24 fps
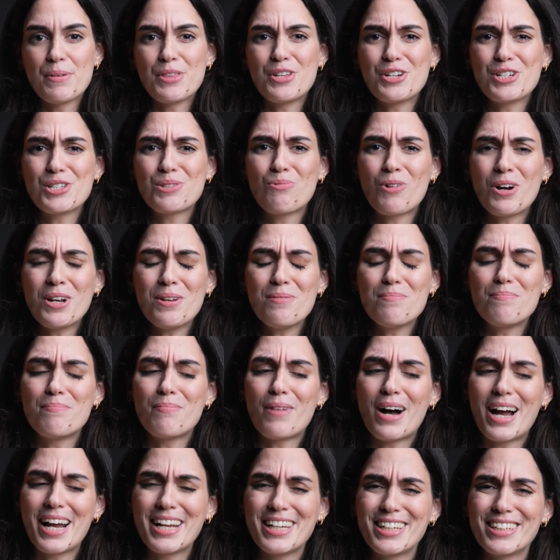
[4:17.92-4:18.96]
But there's one
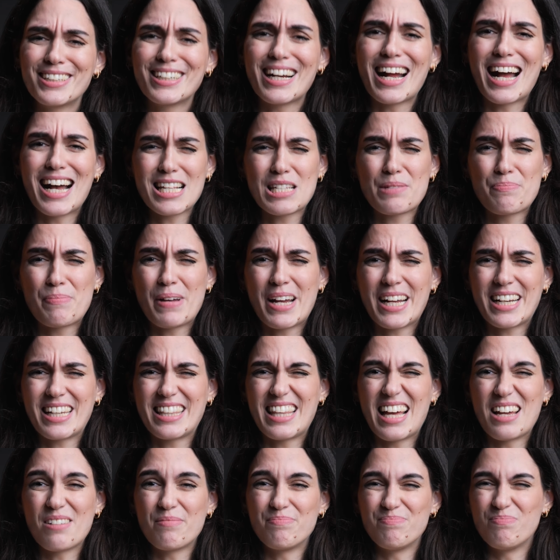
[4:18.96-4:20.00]
minor aspect
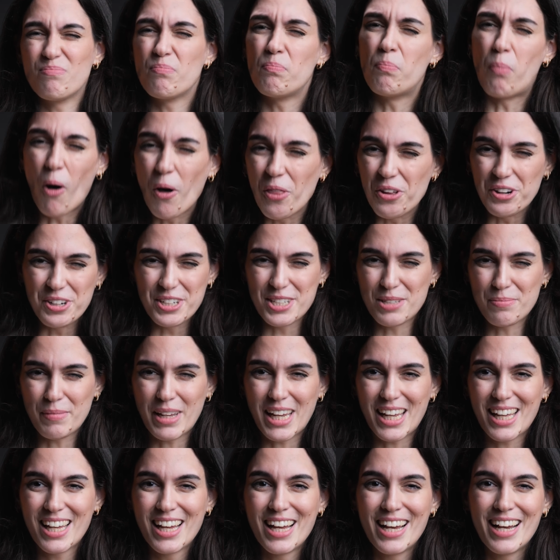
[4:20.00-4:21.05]
that bothers
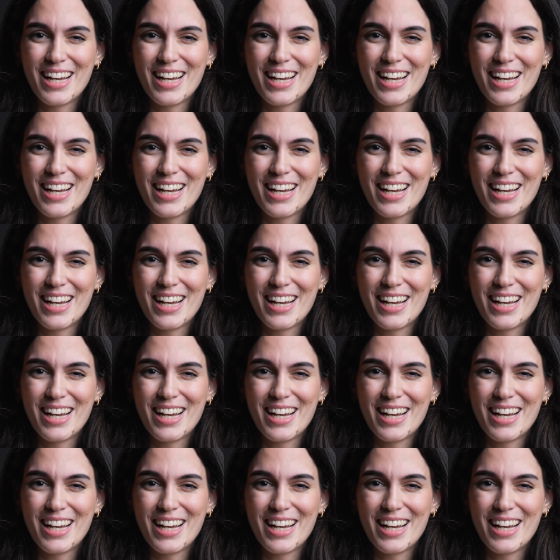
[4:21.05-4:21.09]
me.